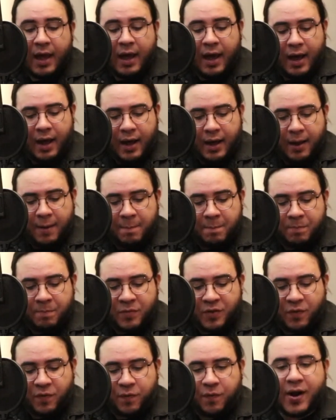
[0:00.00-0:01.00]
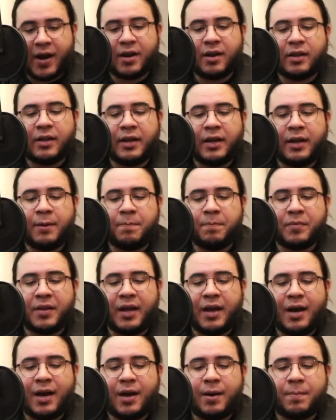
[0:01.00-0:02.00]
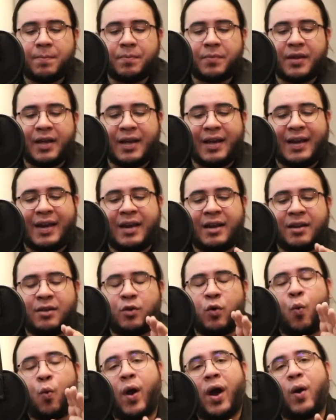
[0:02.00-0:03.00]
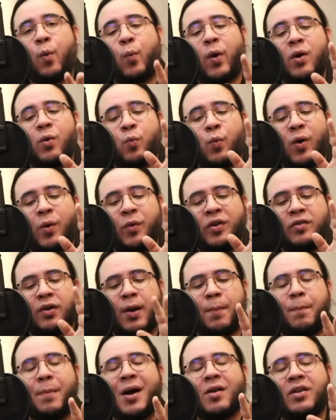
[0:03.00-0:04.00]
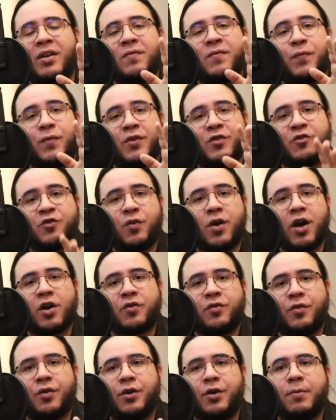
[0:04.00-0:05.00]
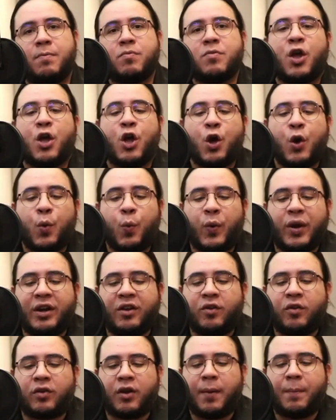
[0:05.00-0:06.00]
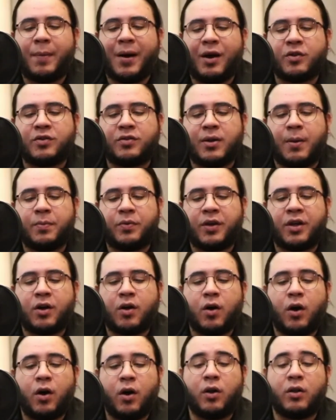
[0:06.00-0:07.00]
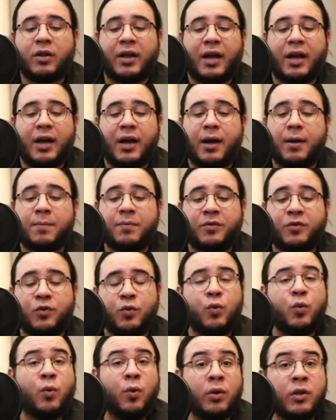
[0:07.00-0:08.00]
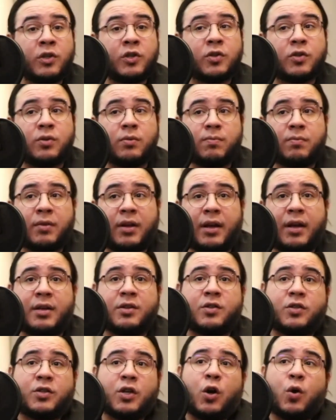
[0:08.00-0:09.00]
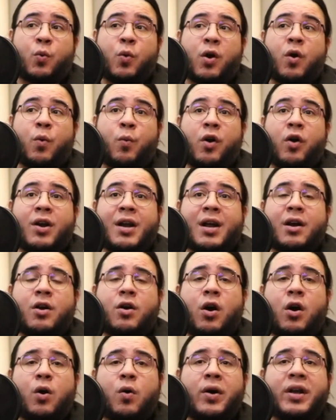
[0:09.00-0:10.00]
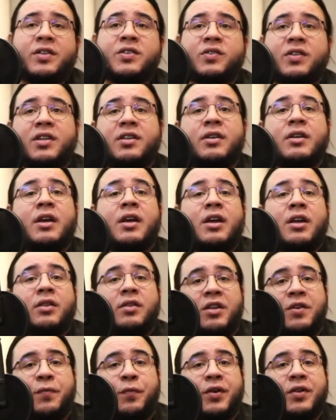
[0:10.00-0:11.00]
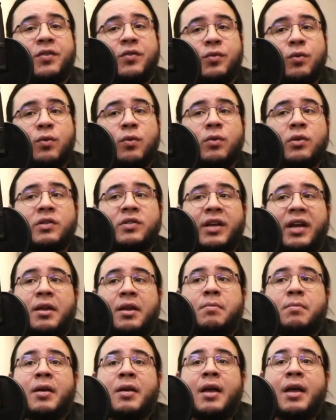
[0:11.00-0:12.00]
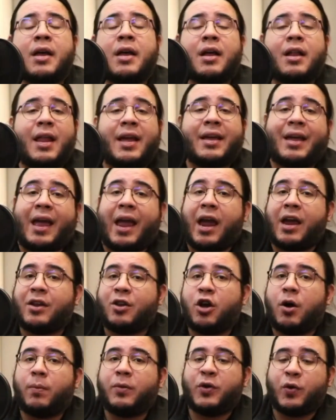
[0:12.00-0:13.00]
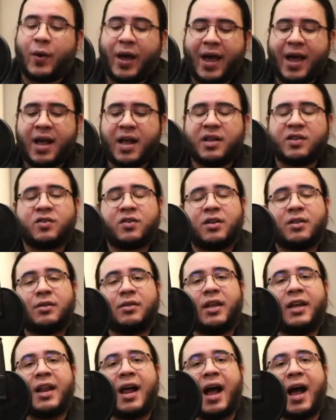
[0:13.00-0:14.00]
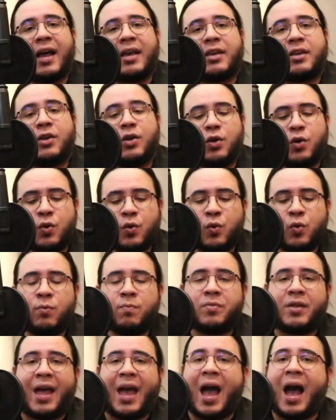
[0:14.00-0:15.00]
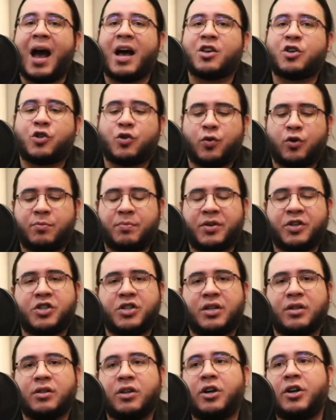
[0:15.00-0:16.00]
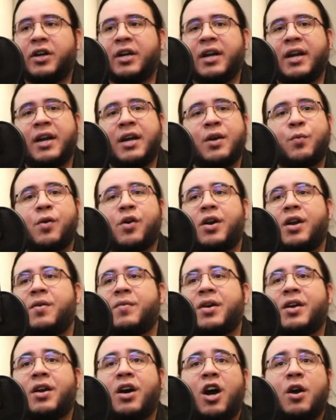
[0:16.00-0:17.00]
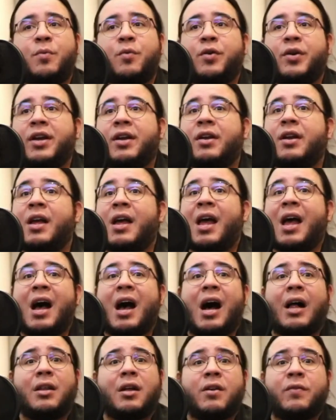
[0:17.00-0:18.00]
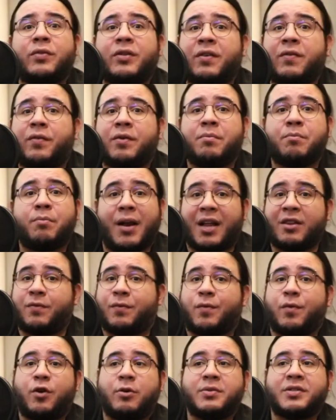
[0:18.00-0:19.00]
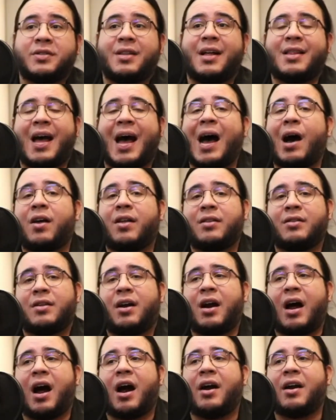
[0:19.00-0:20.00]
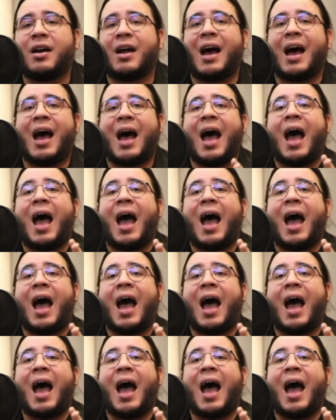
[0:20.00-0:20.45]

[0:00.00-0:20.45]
Finally, when we talk about infrastructure, we need to talk about something called tools. So we're going to go and see different tools in like AWS, Dataiku, Azure Machine Learning. We're going to be covering a lot of different platforms that are